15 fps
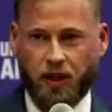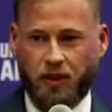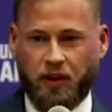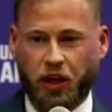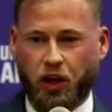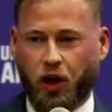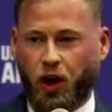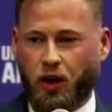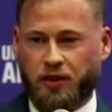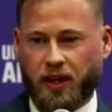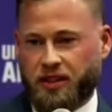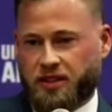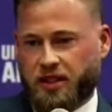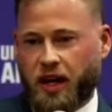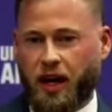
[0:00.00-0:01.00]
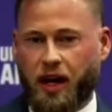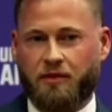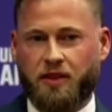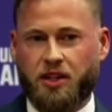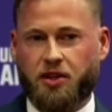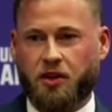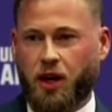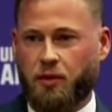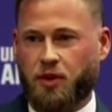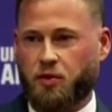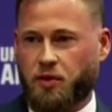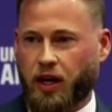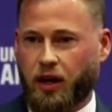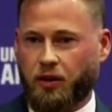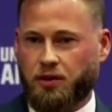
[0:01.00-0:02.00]
cult. I said I have disagreements with
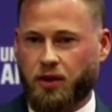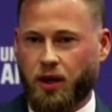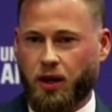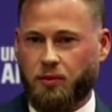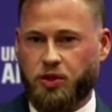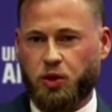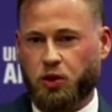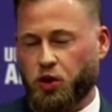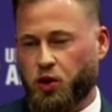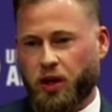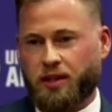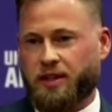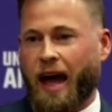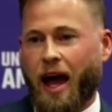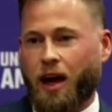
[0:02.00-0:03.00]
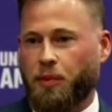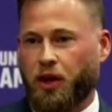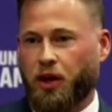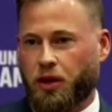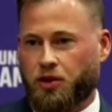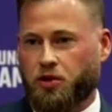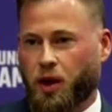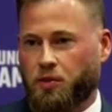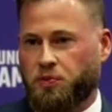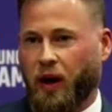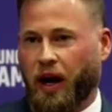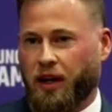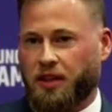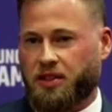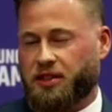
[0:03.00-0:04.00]
Donald Trump. So you can attack me on Trump's
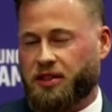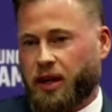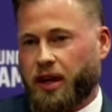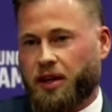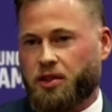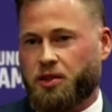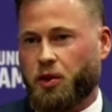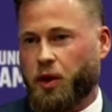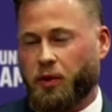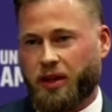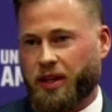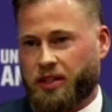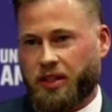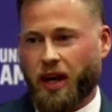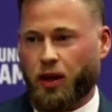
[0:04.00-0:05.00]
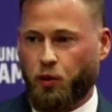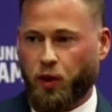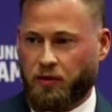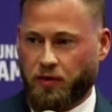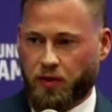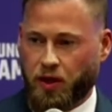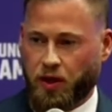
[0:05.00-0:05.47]
policies that I disagree with. That's not a win for you.